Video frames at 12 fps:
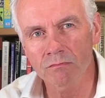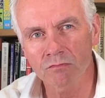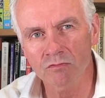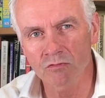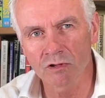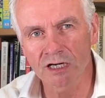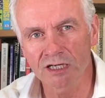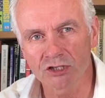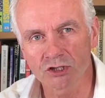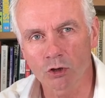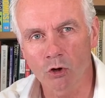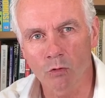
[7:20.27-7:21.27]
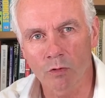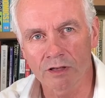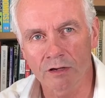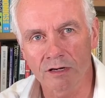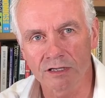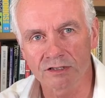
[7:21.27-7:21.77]
really sure
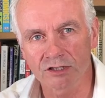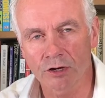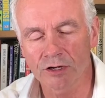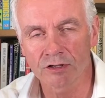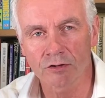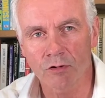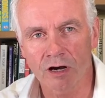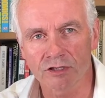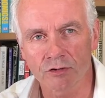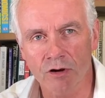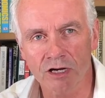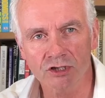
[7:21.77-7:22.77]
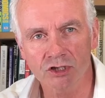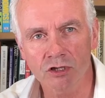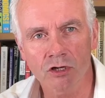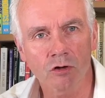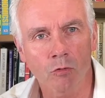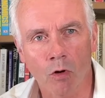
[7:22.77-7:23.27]
whether it's going in the right
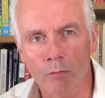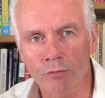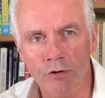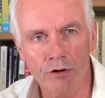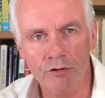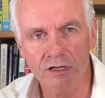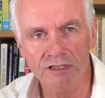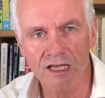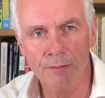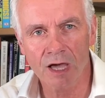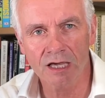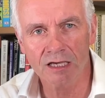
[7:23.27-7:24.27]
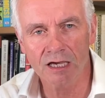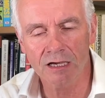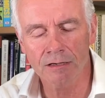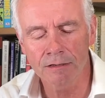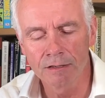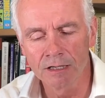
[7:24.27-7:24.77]
direction or what progress they're making,